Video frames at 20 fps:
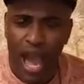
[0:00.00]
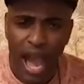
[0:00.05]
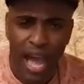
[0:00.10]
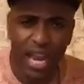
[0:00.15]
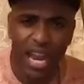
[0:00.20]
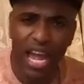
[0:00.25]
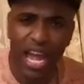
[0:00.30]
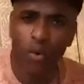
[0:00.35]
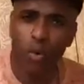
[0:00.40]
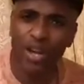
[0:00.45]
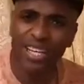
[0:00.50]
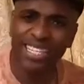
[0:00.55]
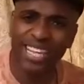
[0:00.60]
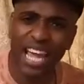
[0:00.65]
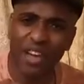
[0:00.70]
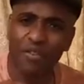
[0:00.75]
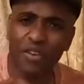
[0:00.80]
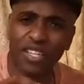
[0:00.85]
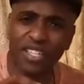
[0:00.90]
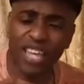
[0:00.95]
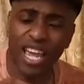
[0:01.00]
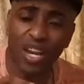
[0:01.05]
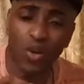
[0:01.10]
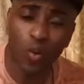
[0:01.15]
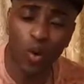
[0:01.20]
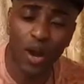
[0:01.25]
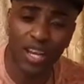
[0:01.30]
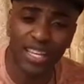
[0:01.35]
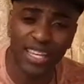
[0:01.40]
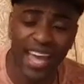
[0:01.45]
I like what David
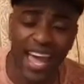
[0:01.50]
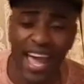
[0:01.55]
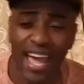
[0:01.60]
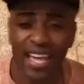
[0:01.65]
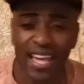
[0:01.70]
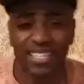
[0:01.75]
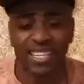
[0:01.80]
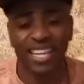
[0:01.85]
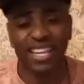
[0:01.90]
said one day.